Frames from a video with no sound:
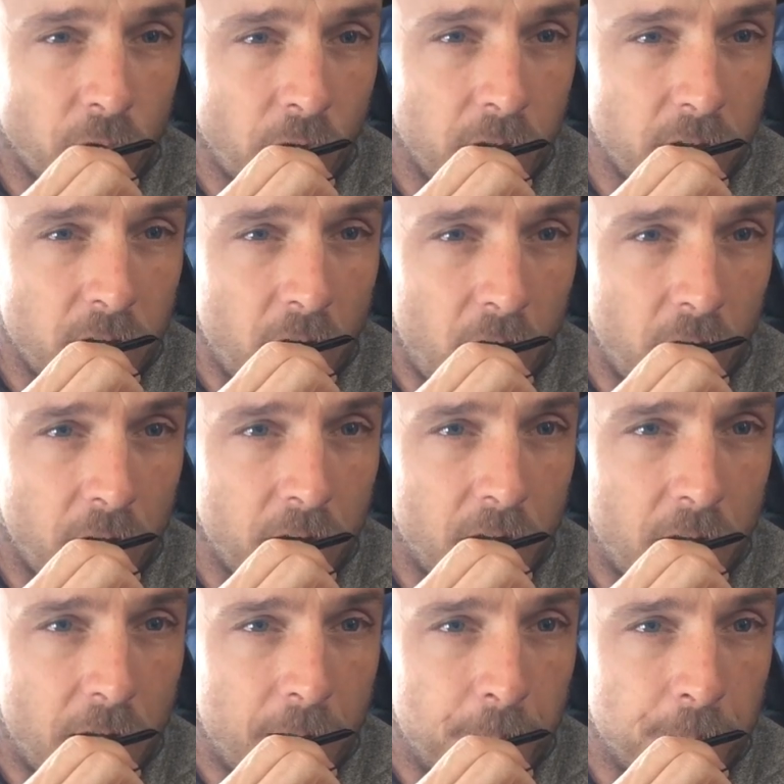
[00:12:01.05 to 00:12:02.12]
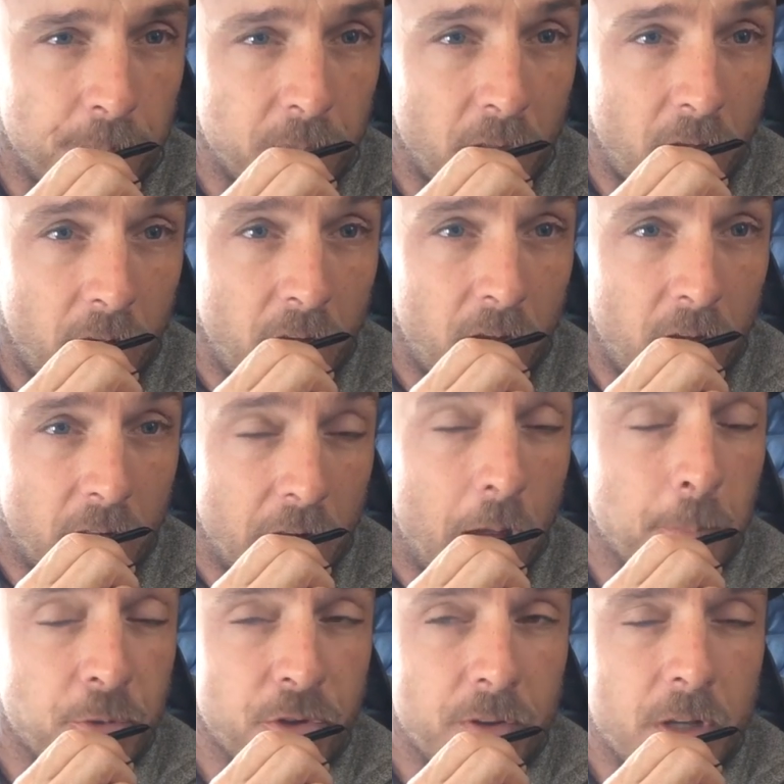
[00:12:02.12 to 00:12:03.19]
aren't an
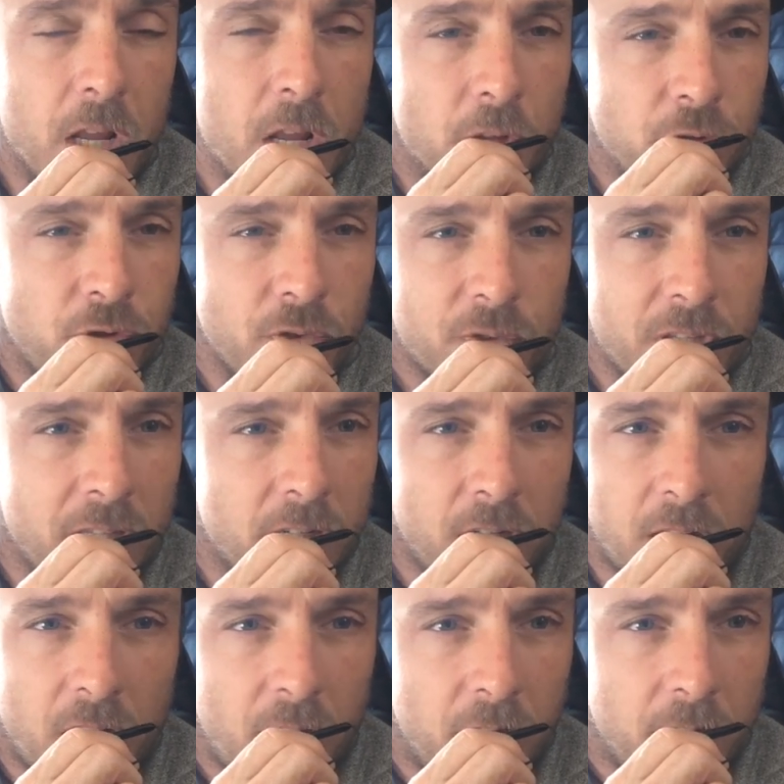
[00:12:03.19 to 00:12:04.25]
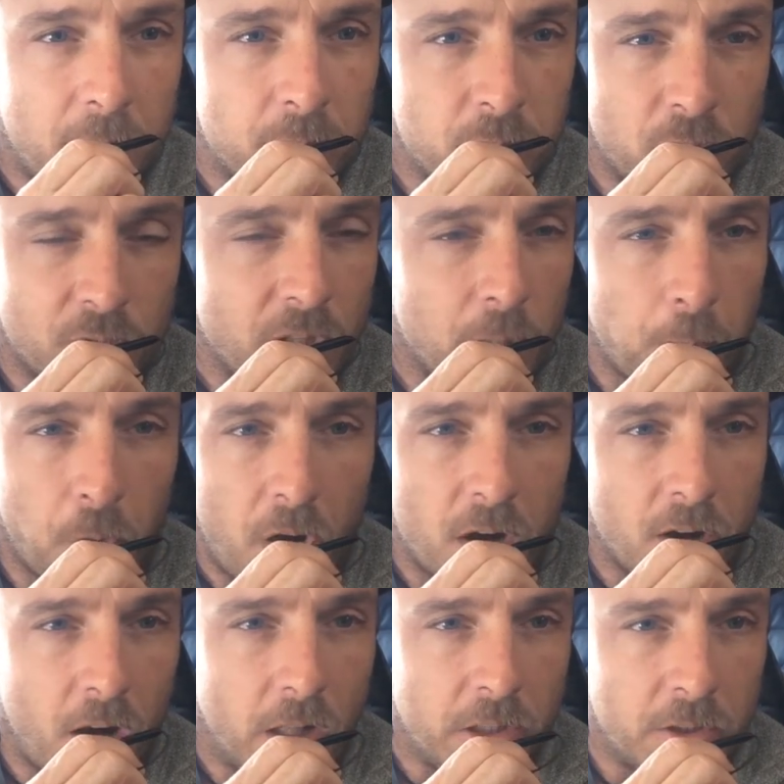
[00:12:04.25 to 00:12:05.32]
option, just get a prong
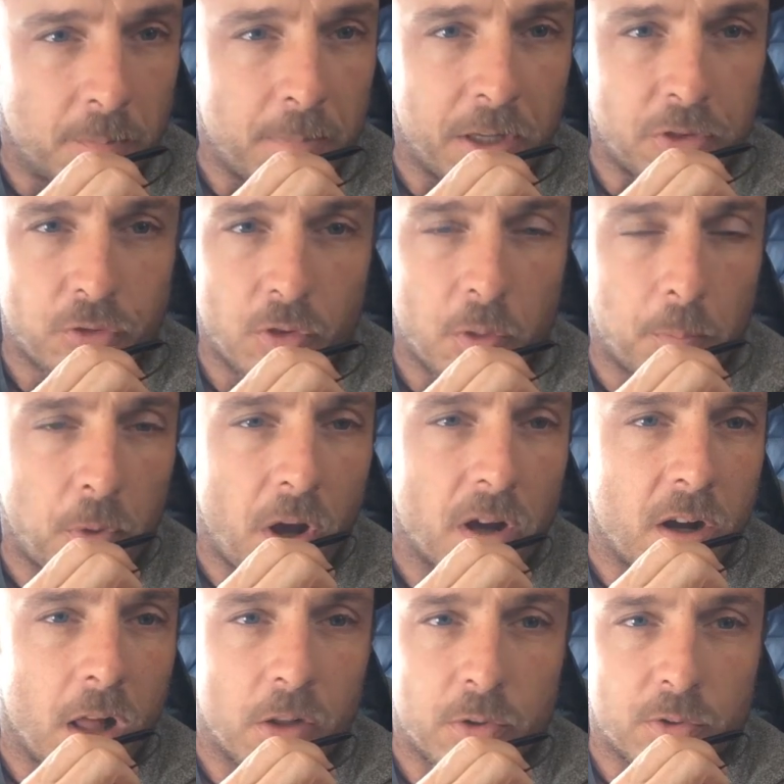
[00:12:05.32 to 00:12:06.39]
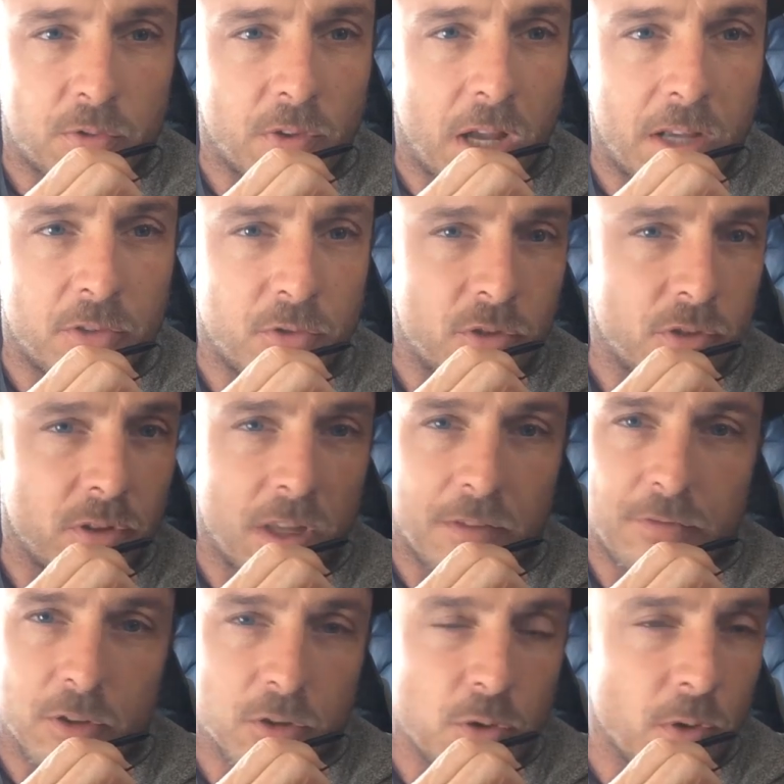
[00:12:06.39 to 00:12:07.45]
collar and make sure the prong collar is sized.
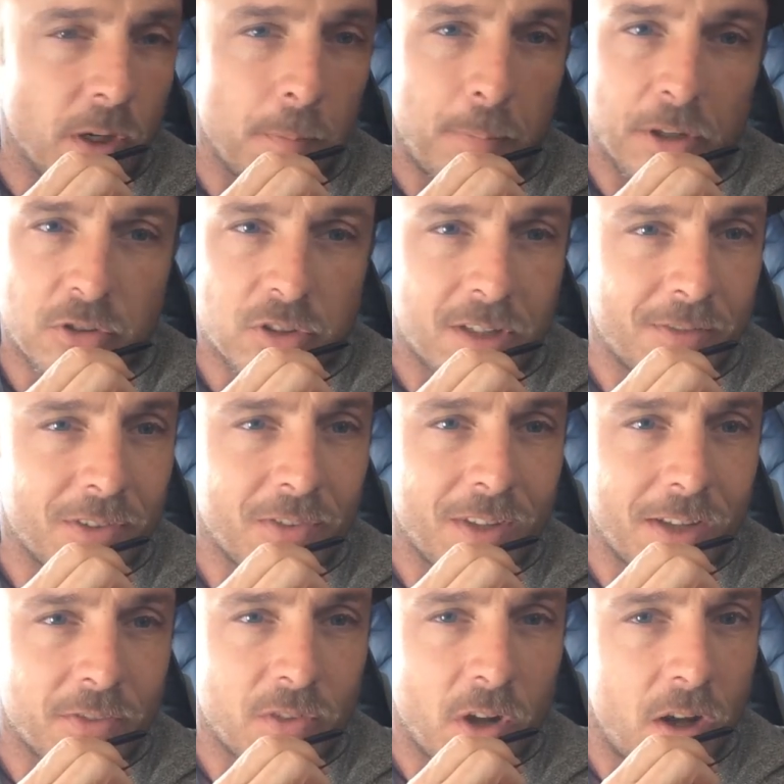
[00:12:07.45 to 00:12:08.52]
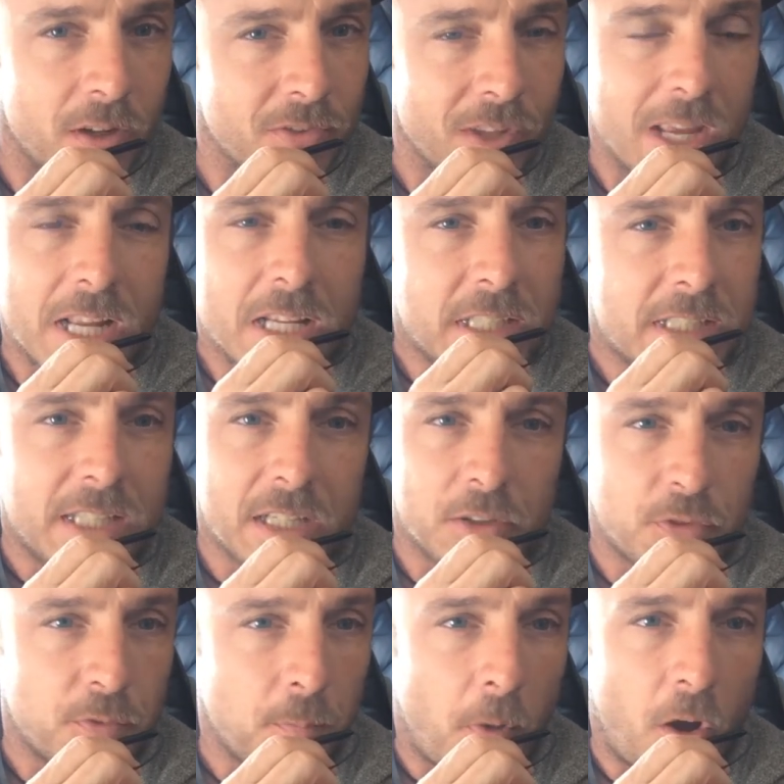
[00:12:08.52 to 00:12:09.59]
If you're doing a bunch of different sized dogs, get a
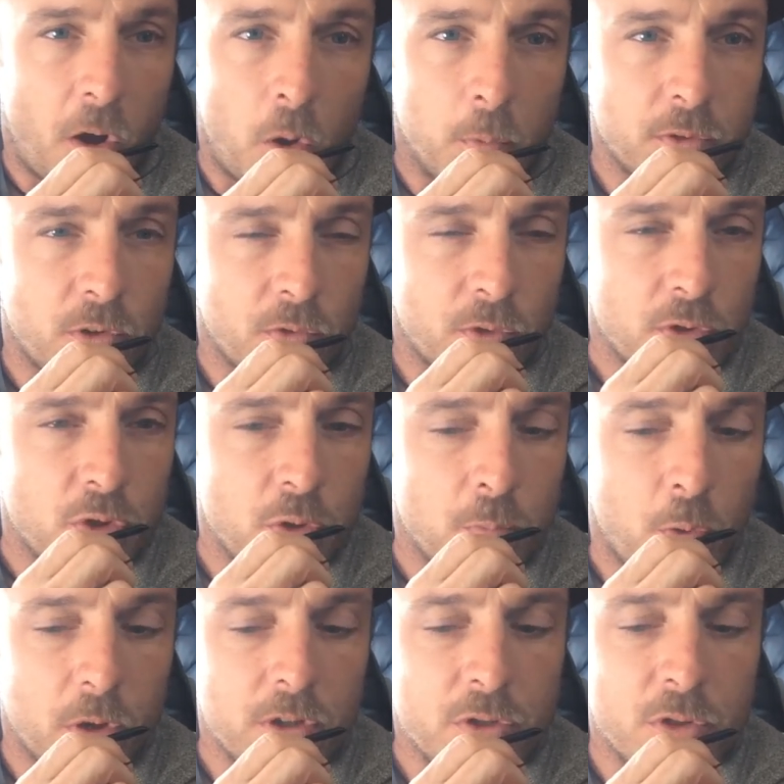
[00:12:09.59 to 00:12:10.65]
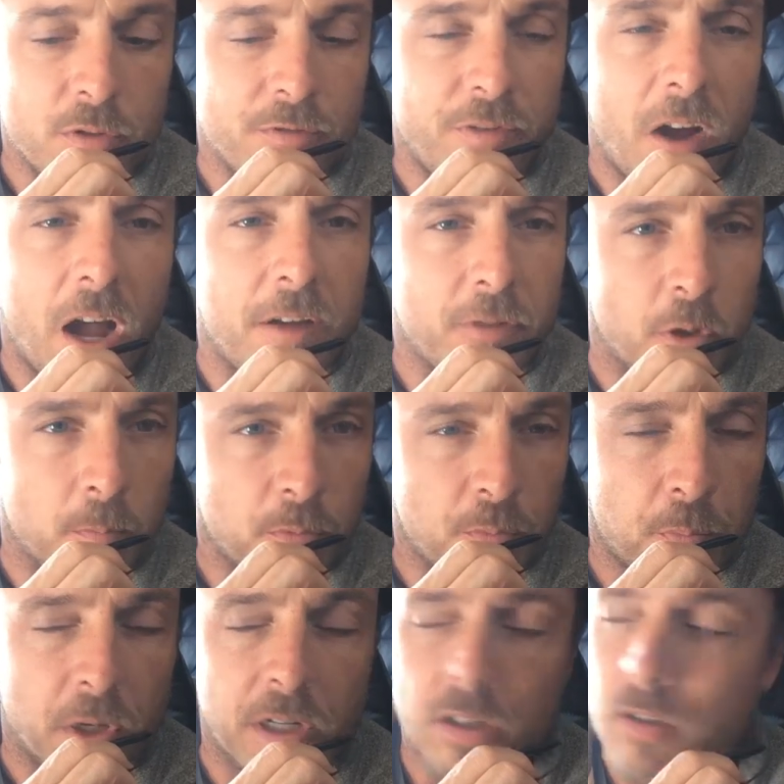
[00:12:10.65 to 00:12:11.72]
small, which is a 2.25 Herm
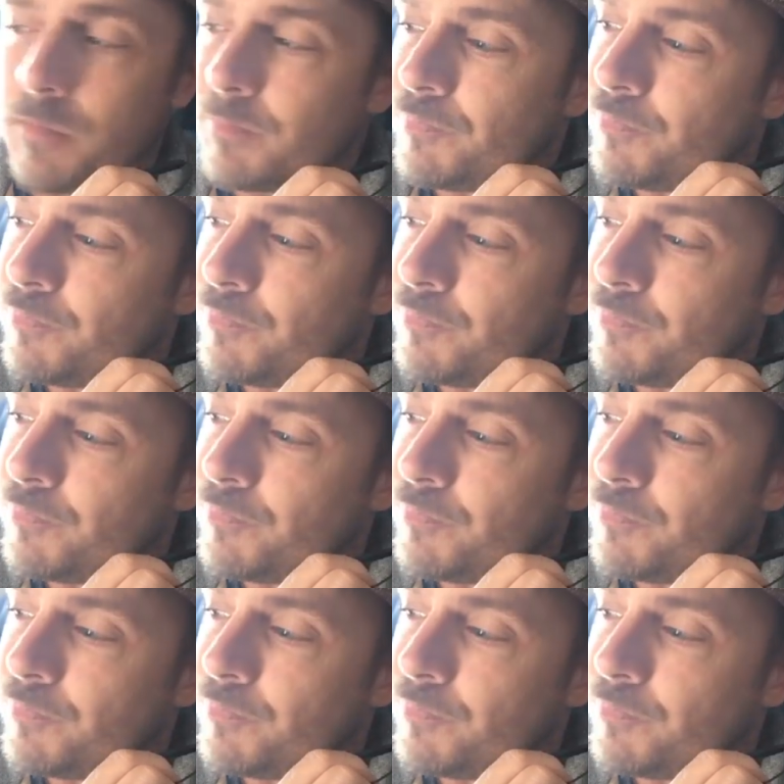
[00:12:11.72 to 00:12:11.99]
Springer,